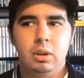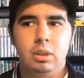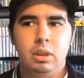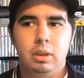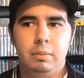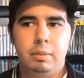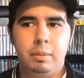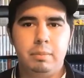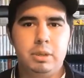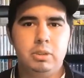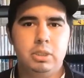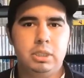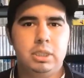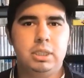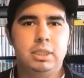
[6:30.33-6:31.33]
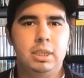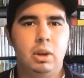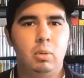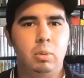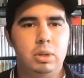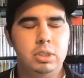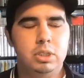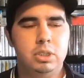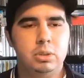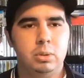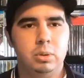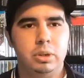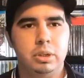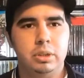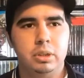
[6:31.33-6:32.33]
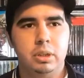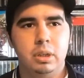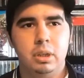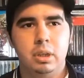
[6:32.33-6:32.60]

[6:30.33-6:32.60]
the music can tell one story,